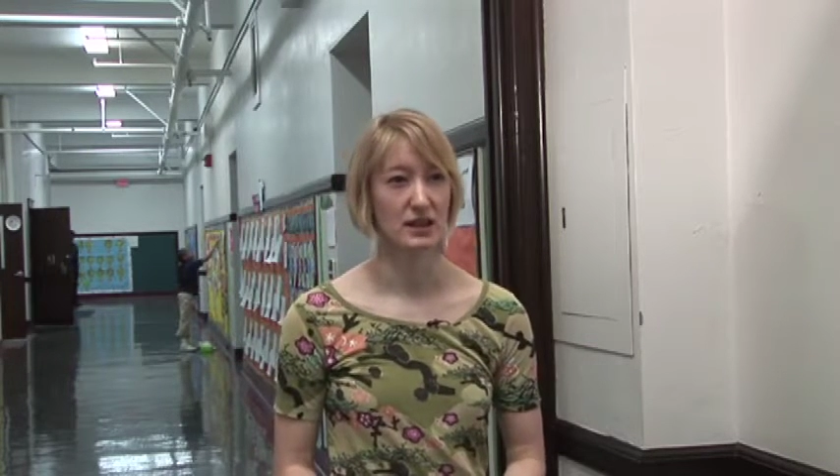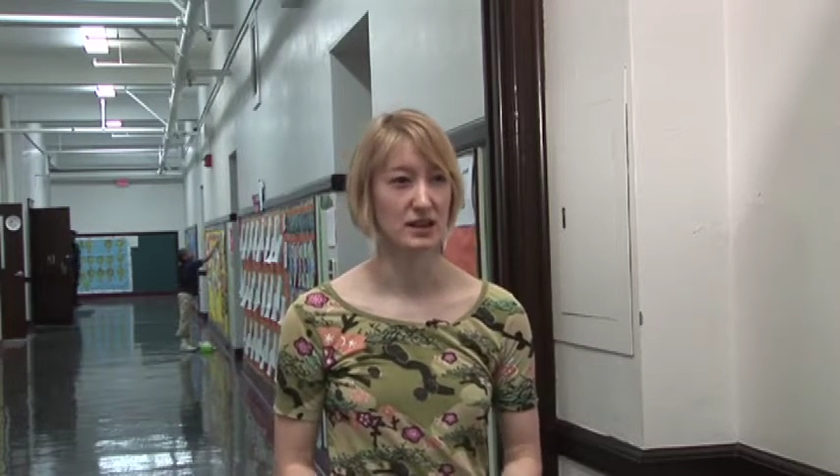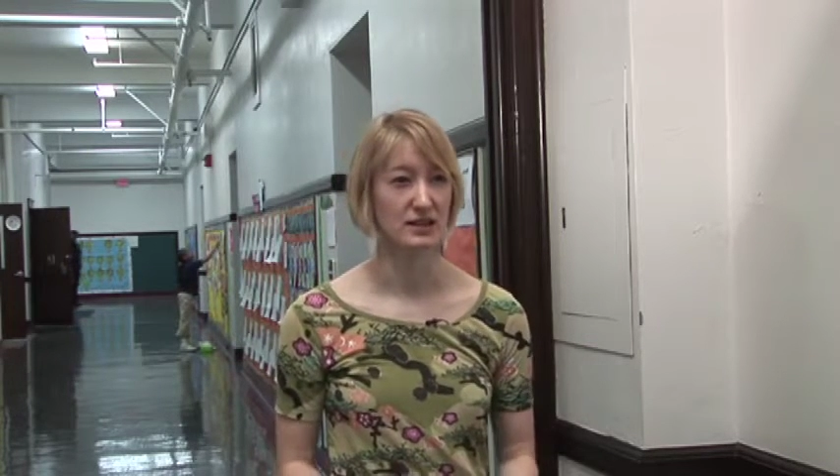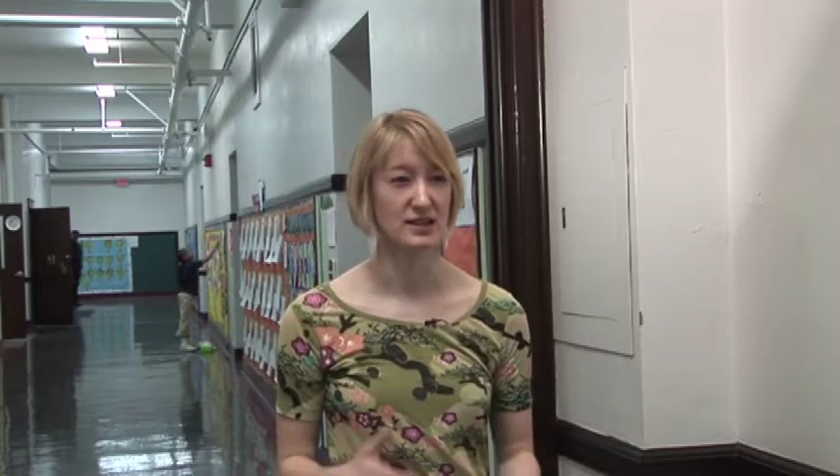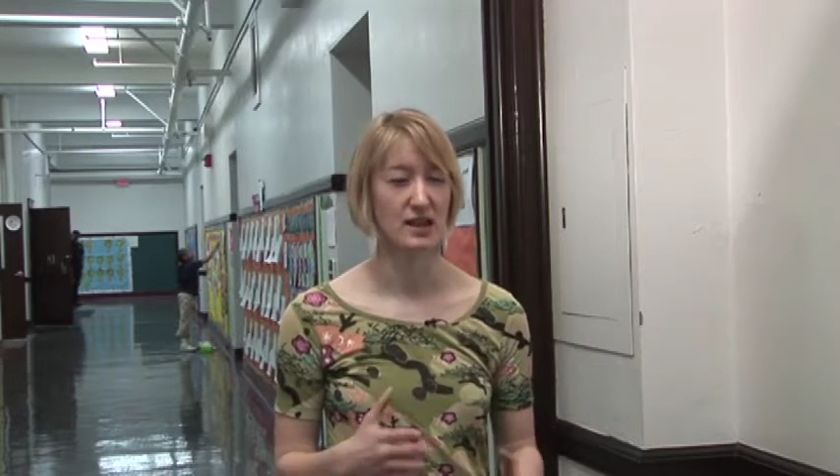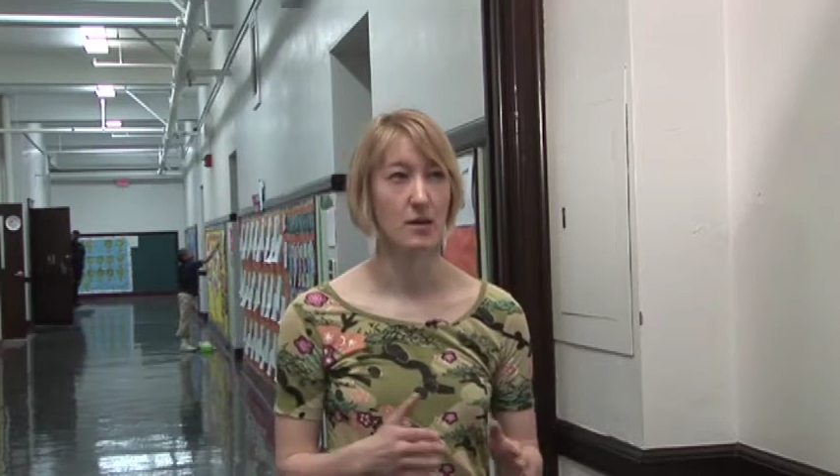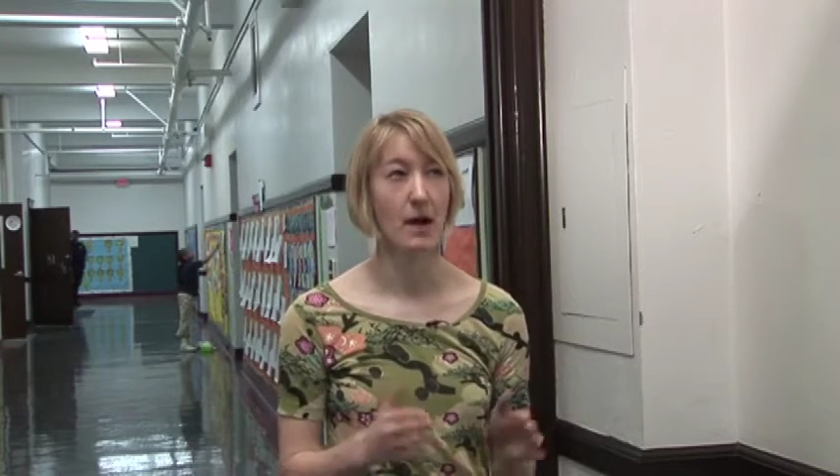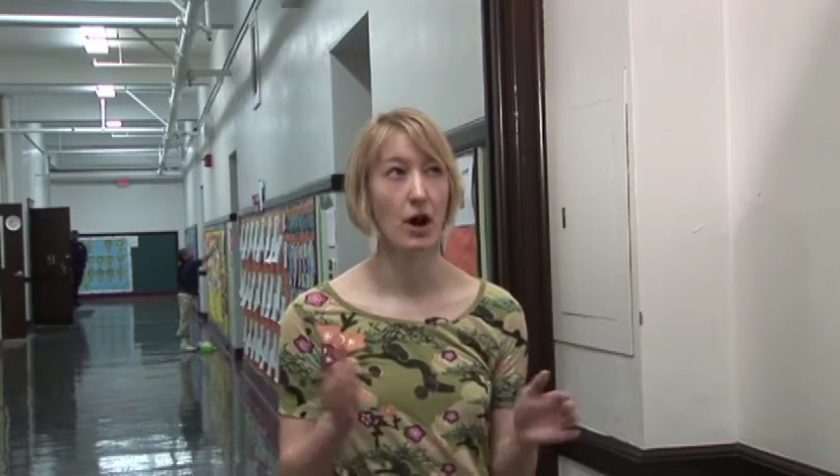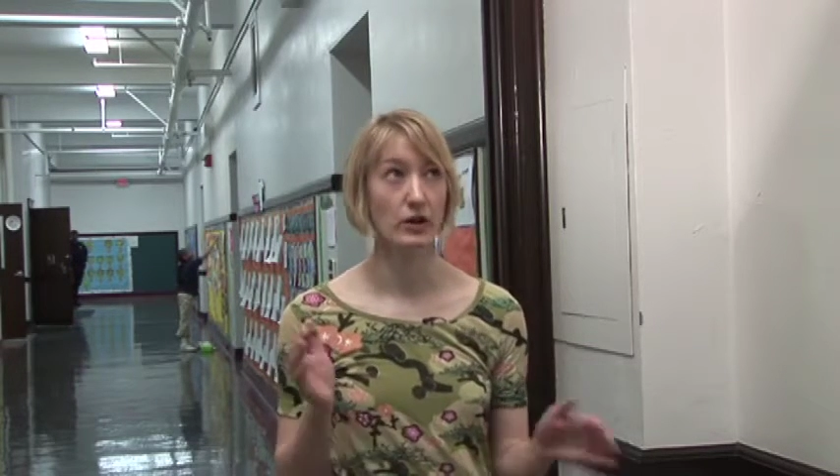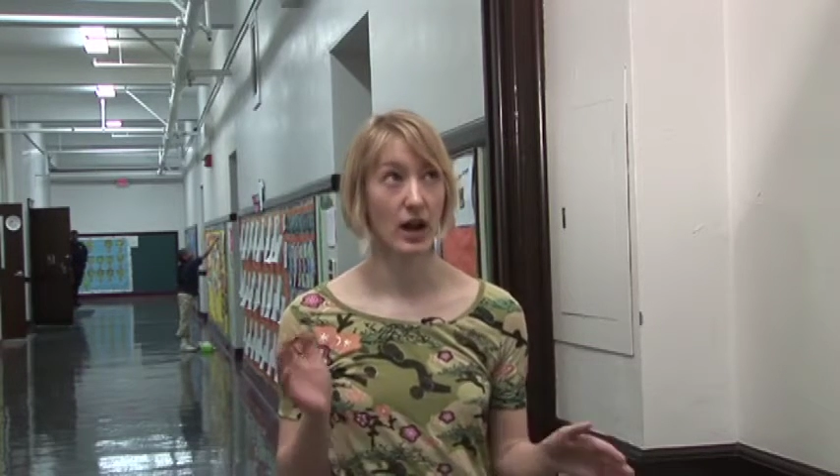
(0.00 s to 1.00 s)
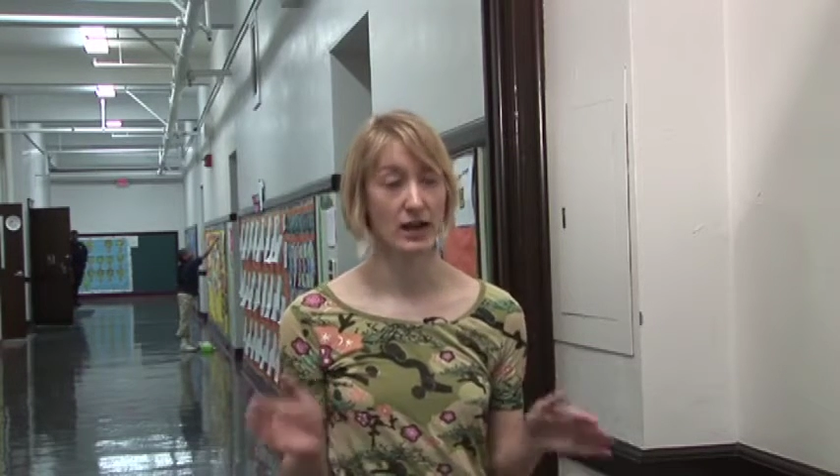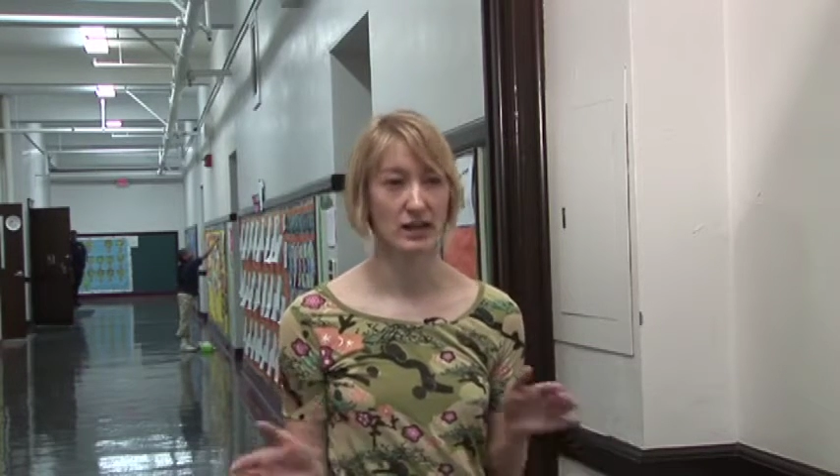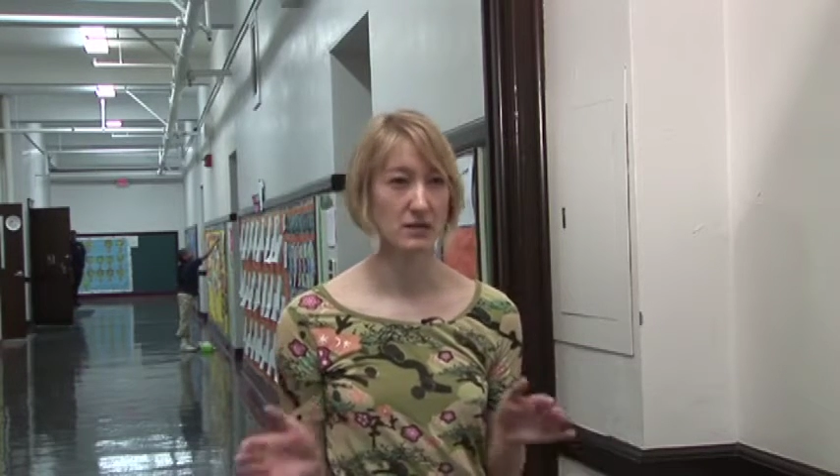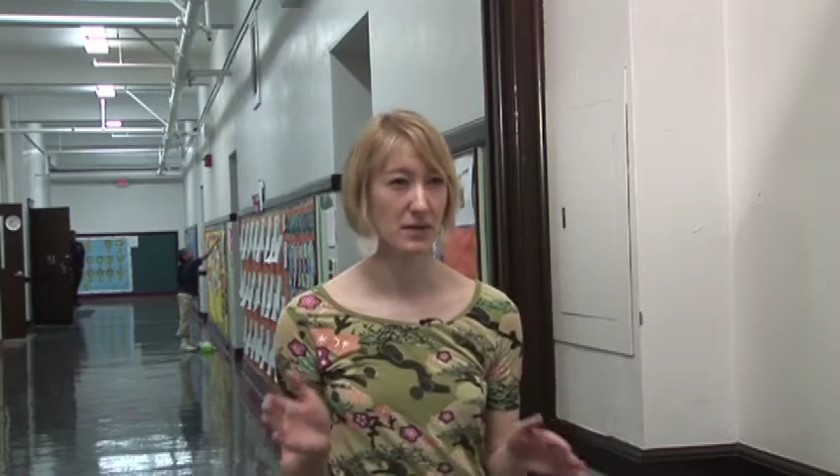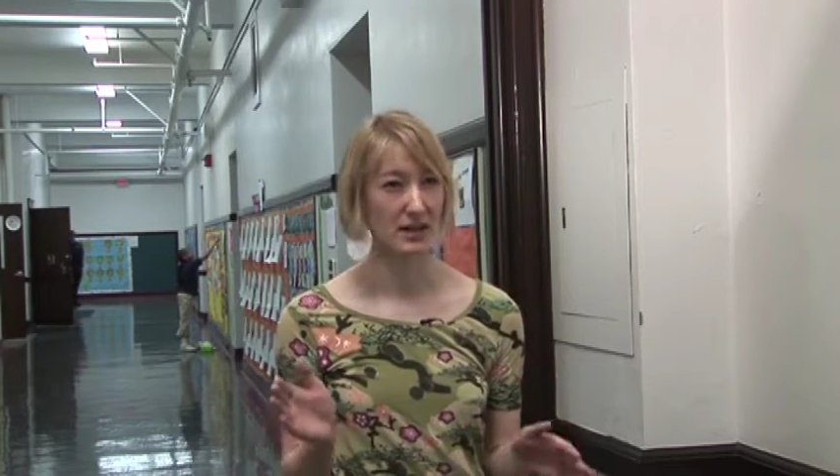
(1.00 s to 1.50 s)
is about
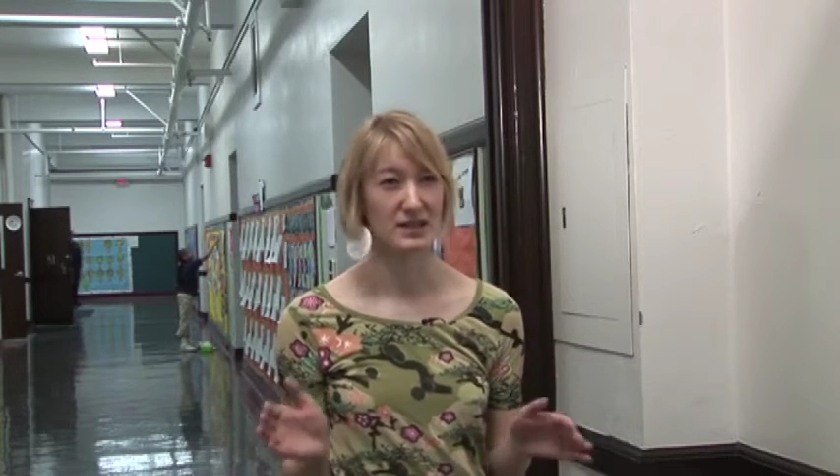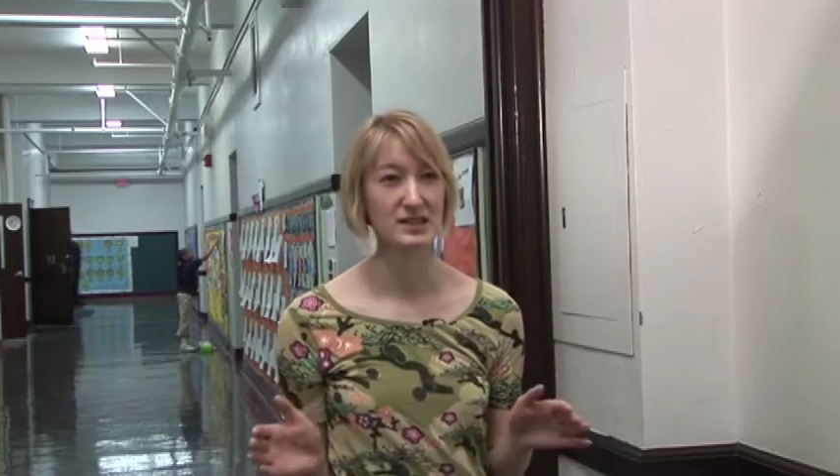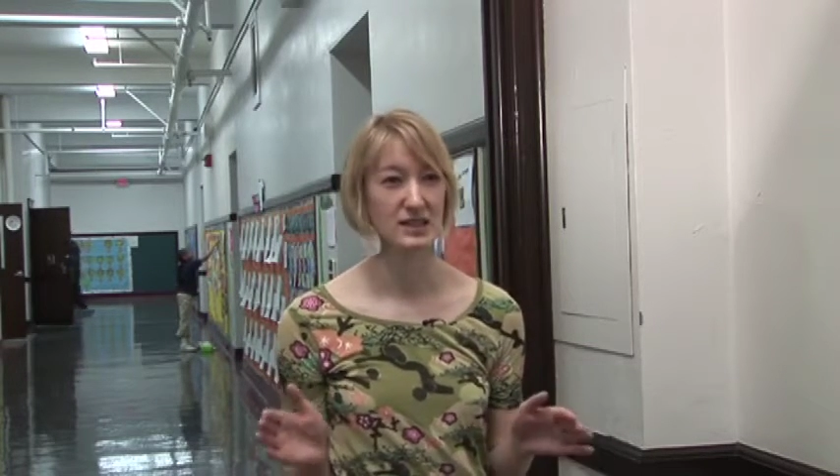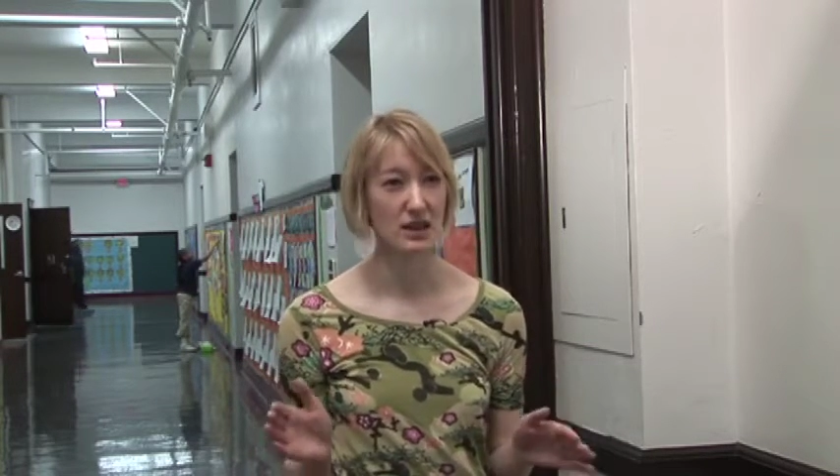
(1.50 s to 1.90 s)
ninety minutes